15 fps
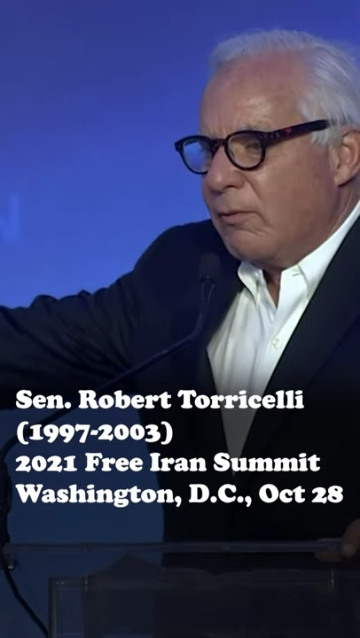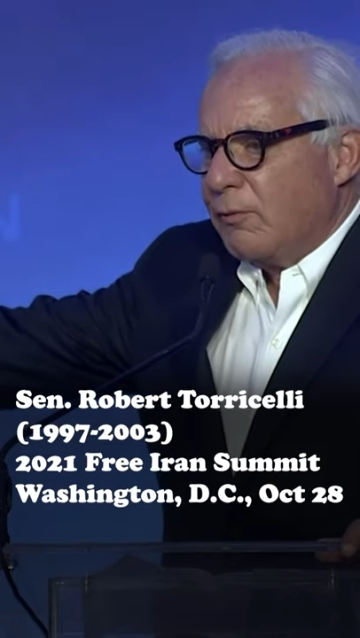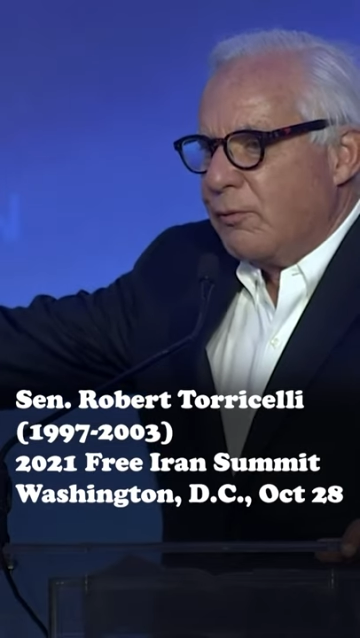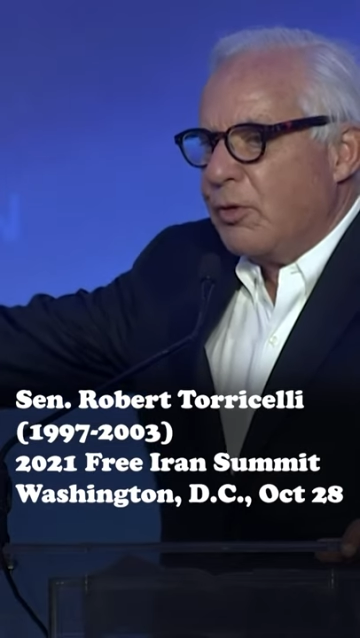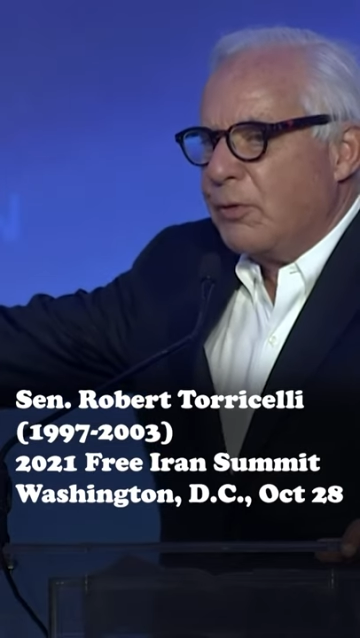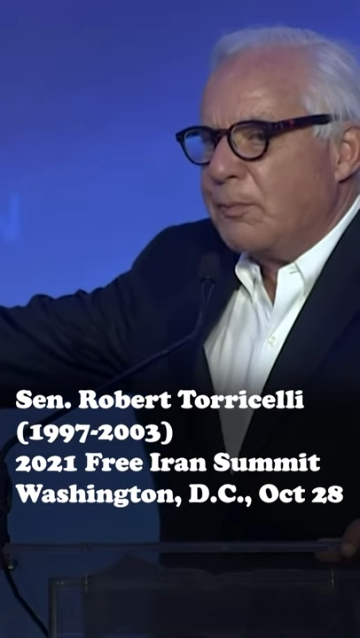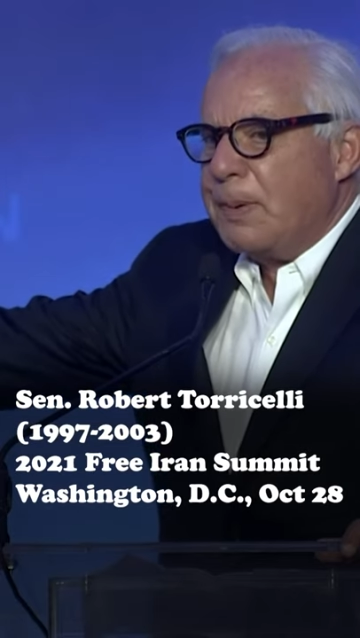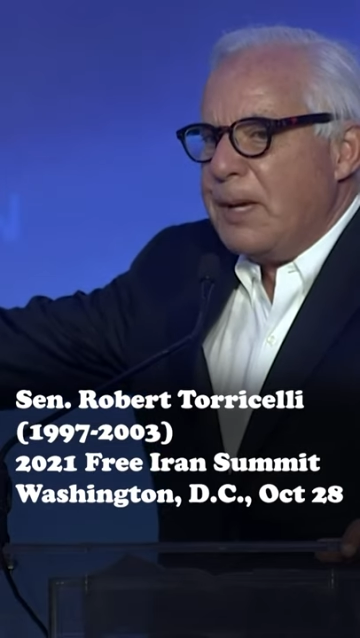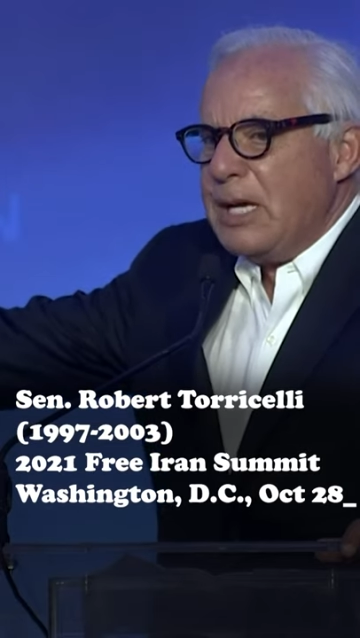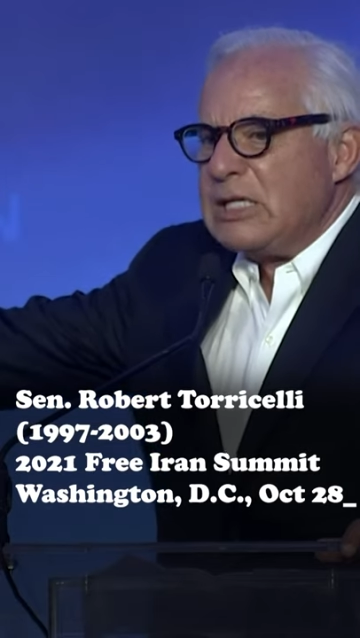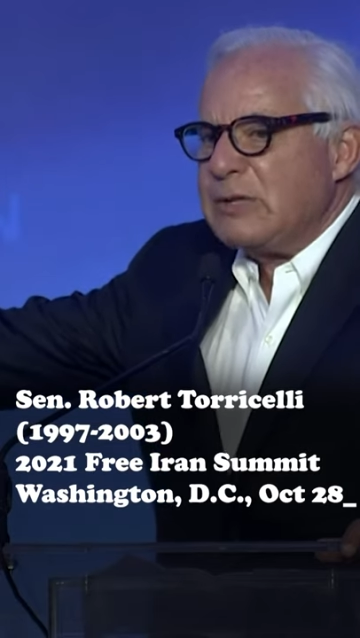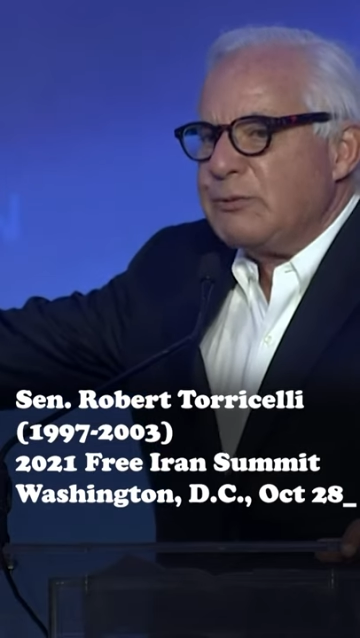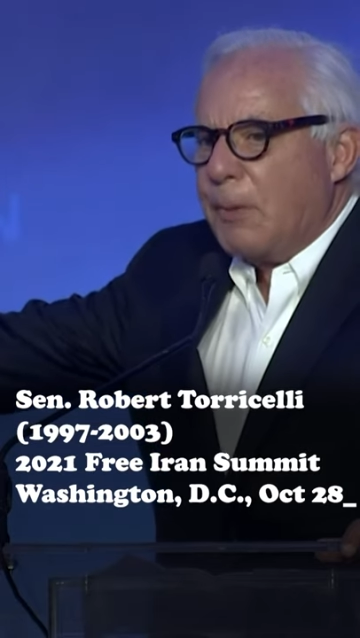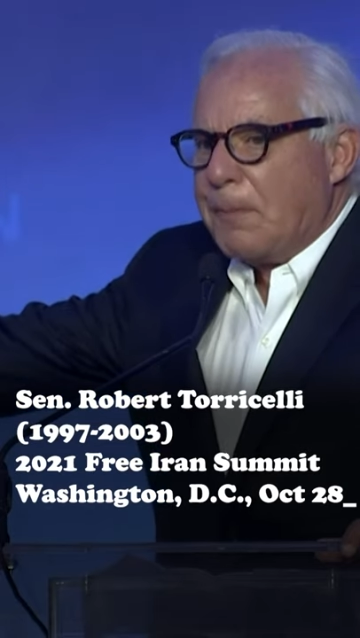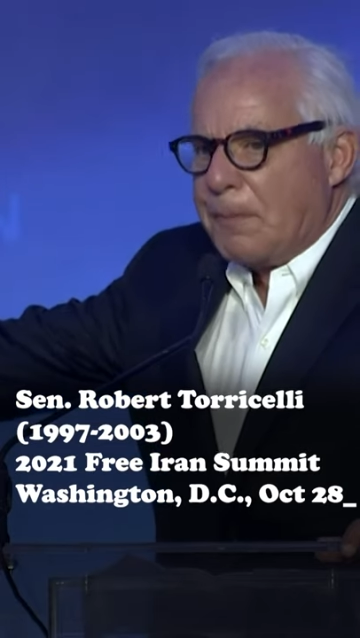for
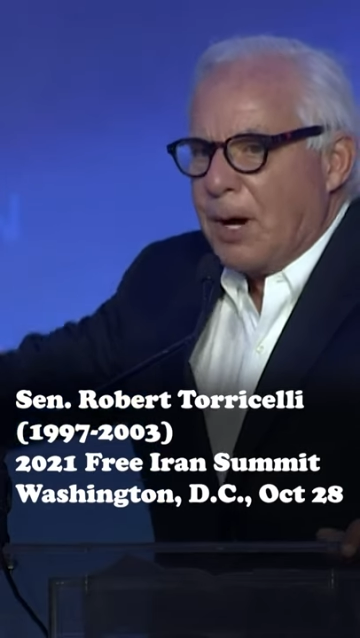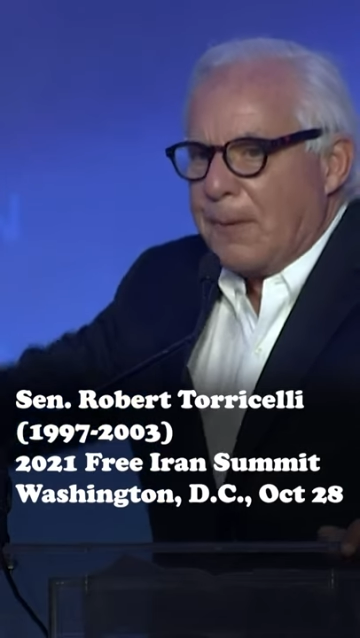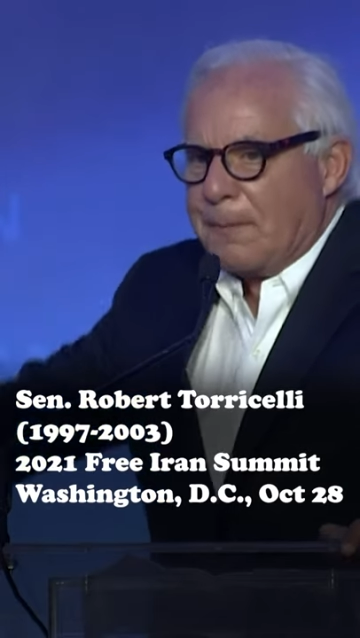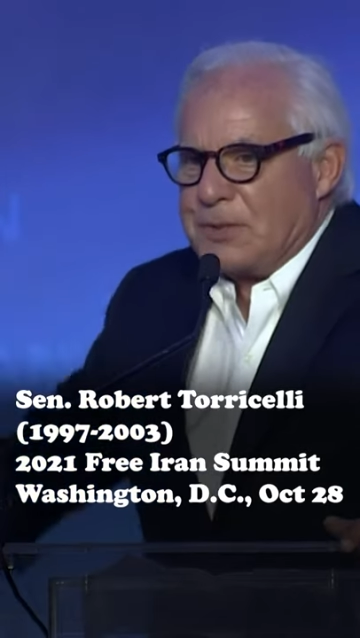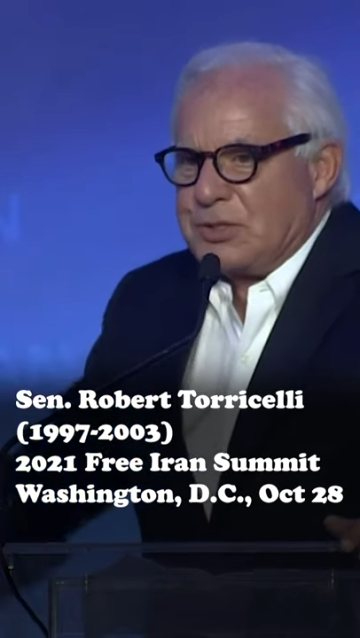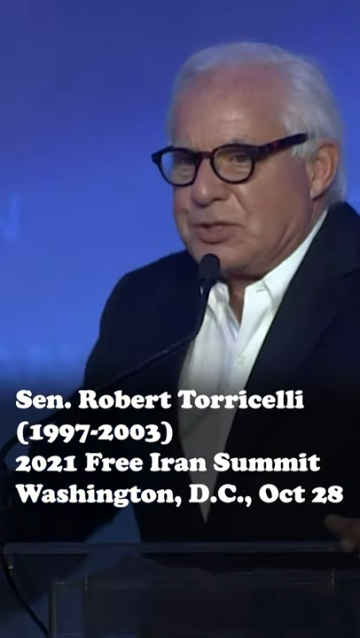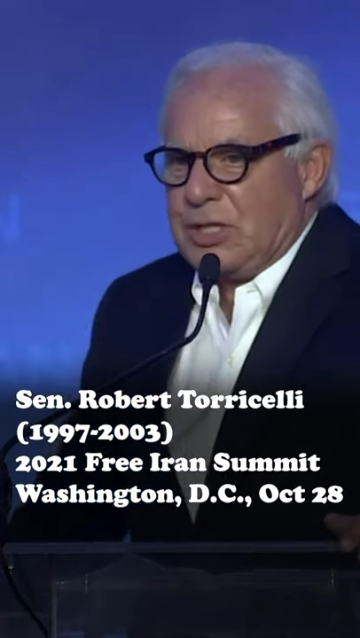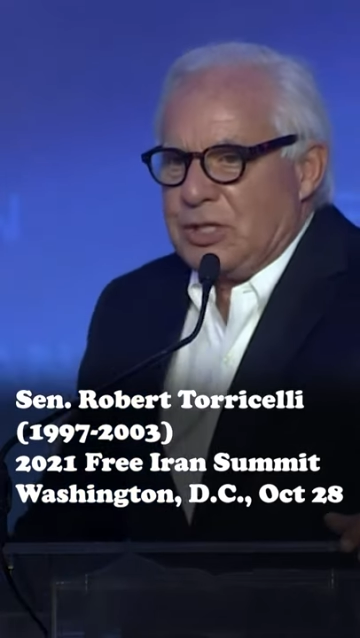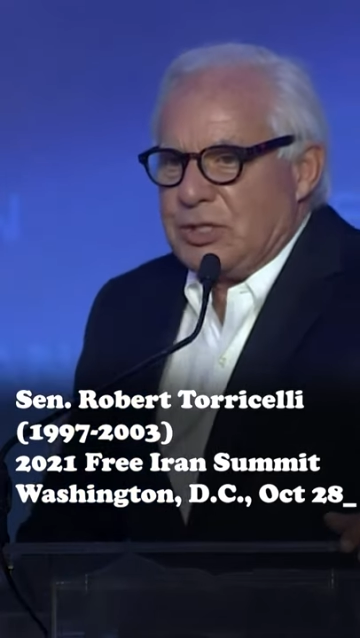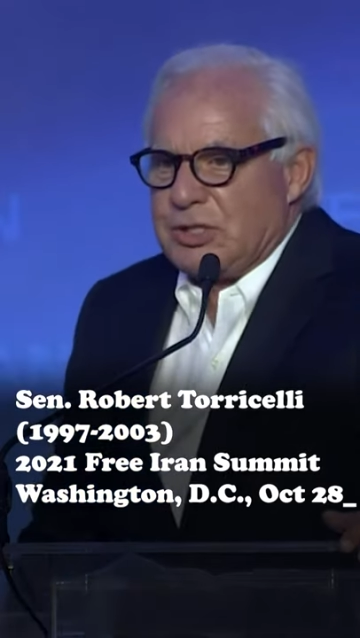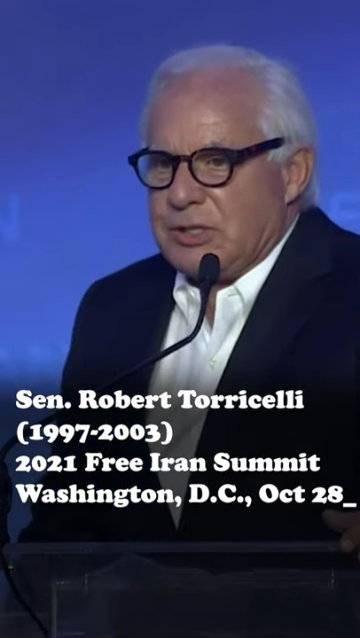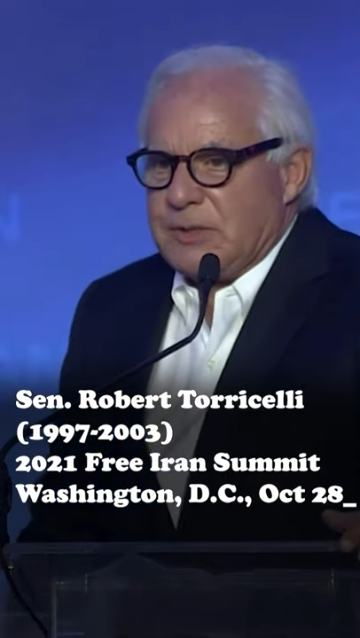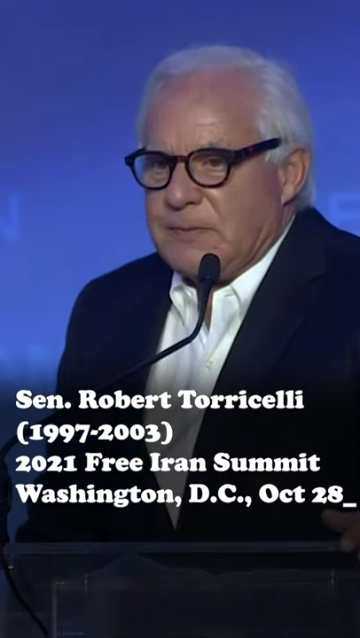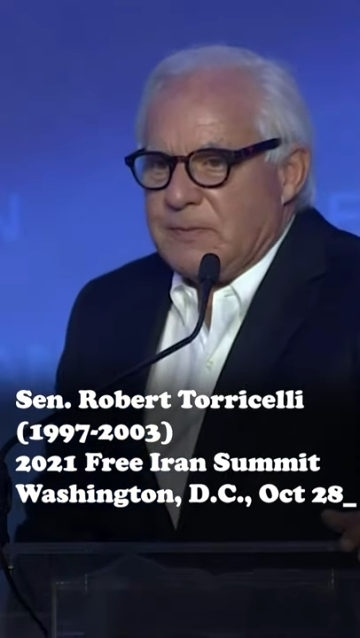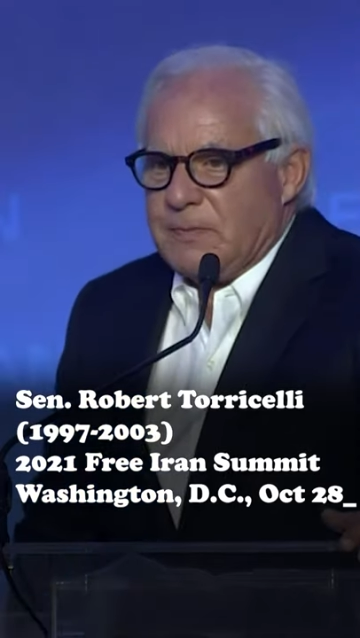peaceful purposes